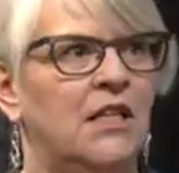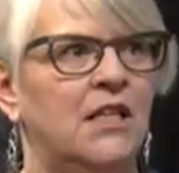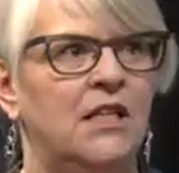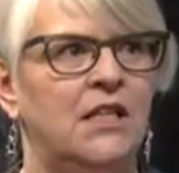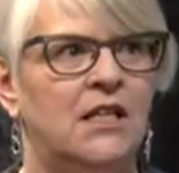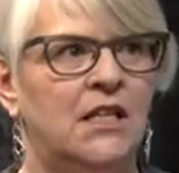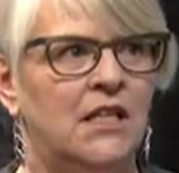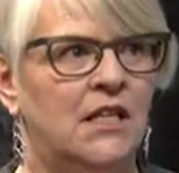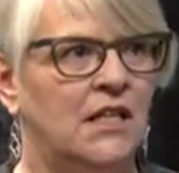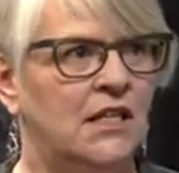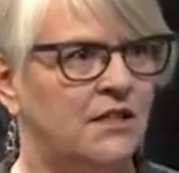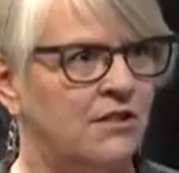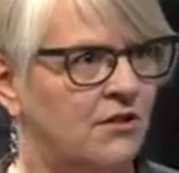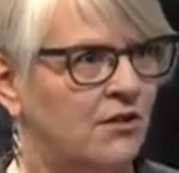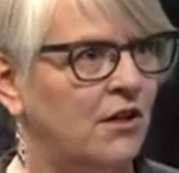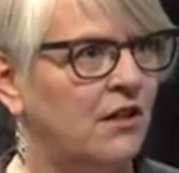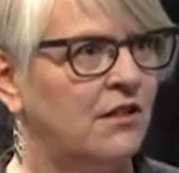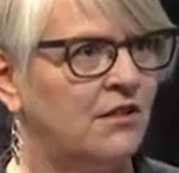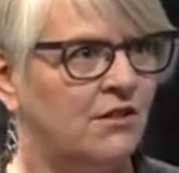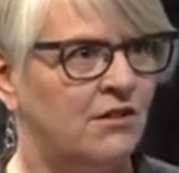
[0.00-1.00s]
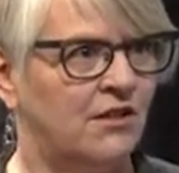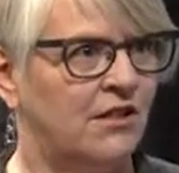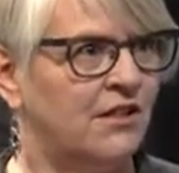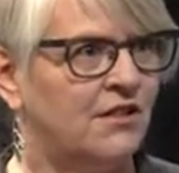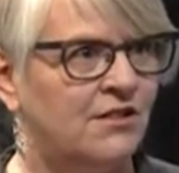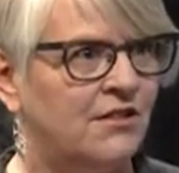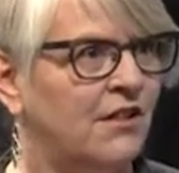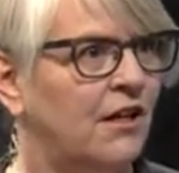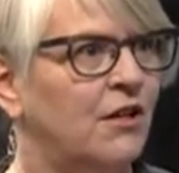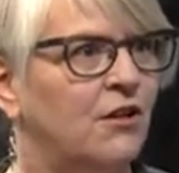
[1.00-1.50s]
it, it's, not,
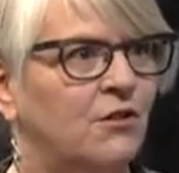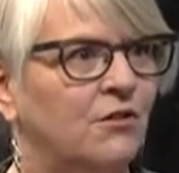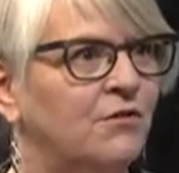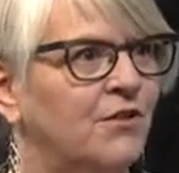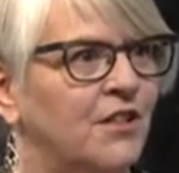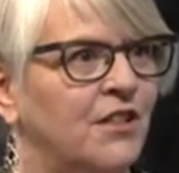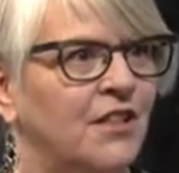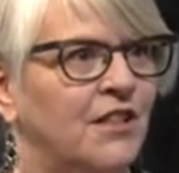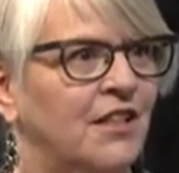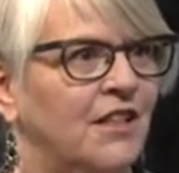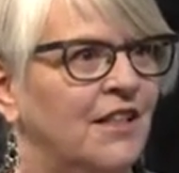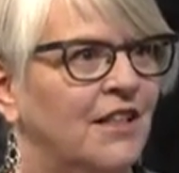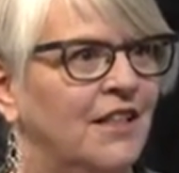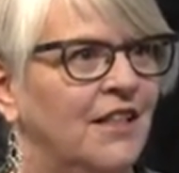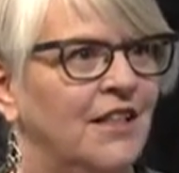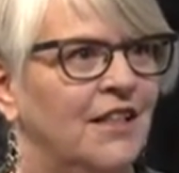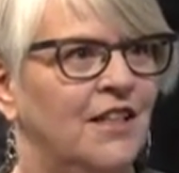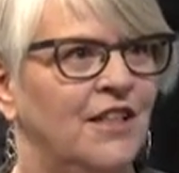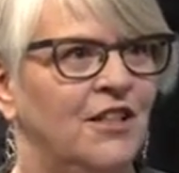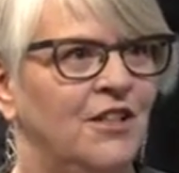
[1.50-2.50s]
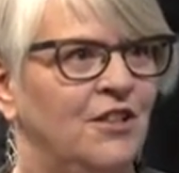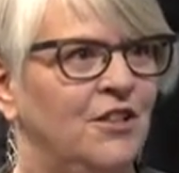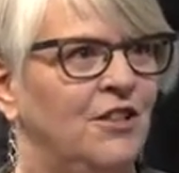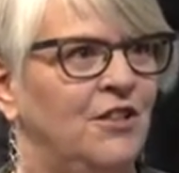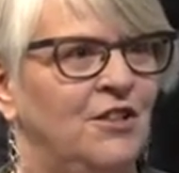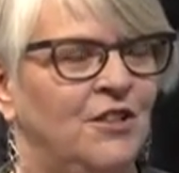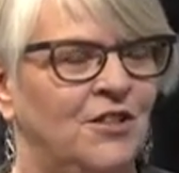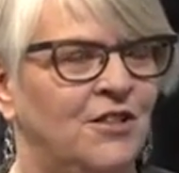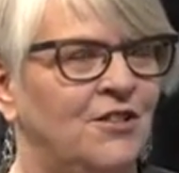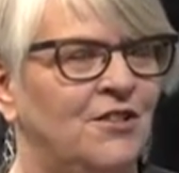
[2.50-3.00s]
it's not over. Yeah
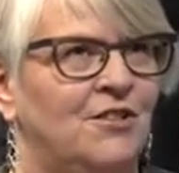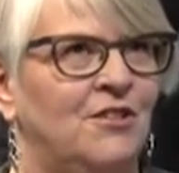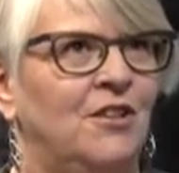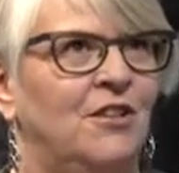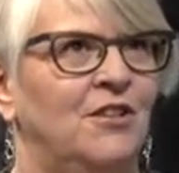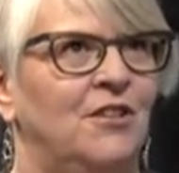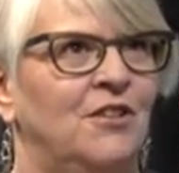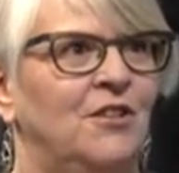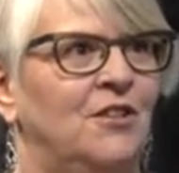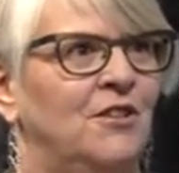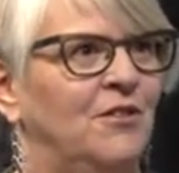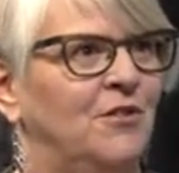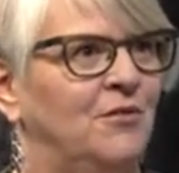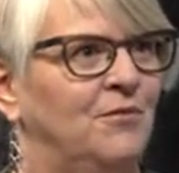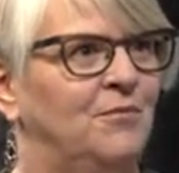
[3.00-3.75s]
it's people not, are still